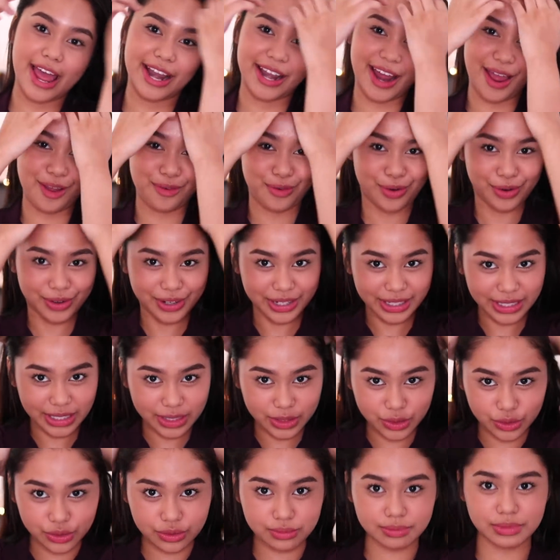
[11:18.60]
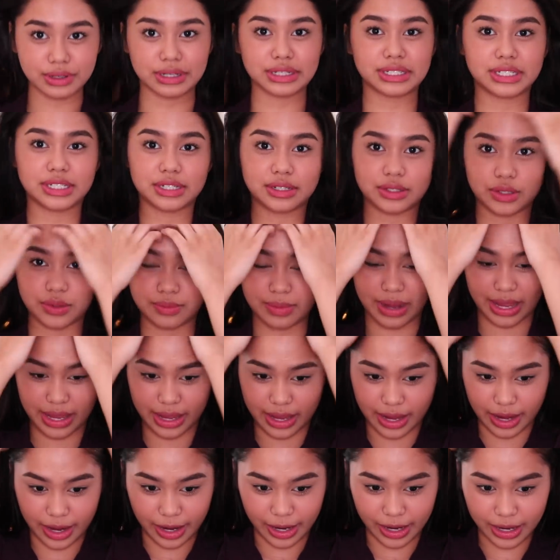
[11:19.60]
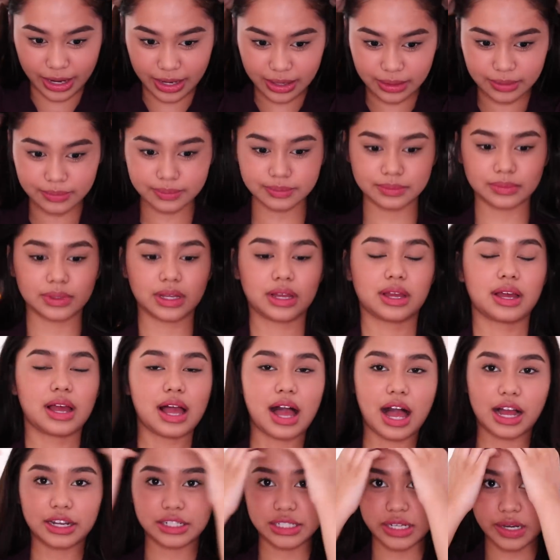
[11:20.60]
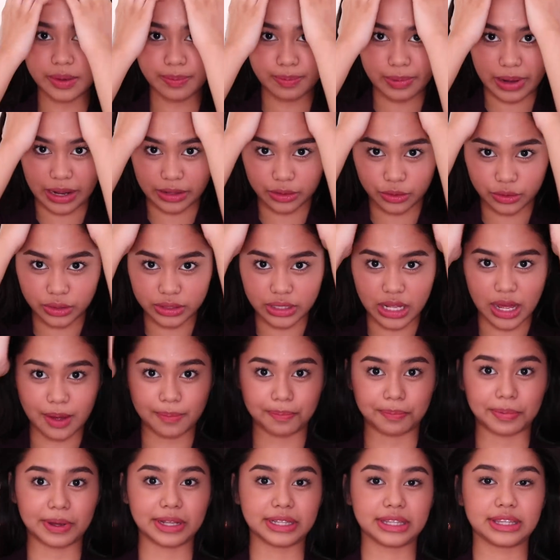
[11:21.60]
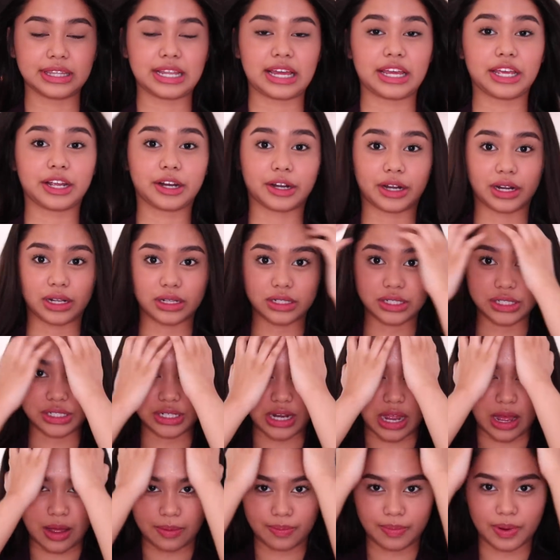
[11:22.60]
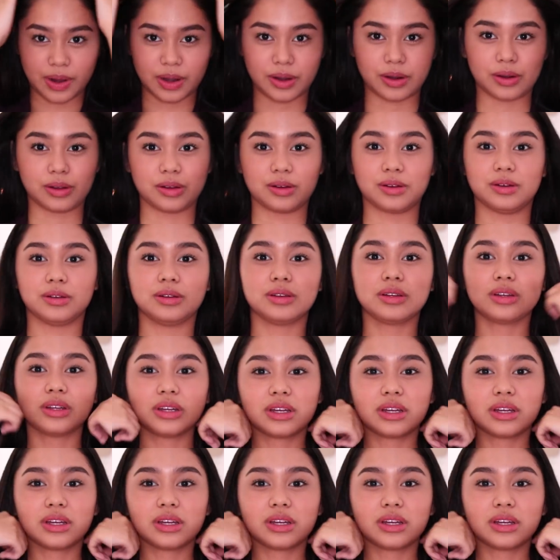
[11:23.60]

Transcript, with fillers: And I won't really do much to my hair. Actually, plan ko dapat na i-curl siya, pero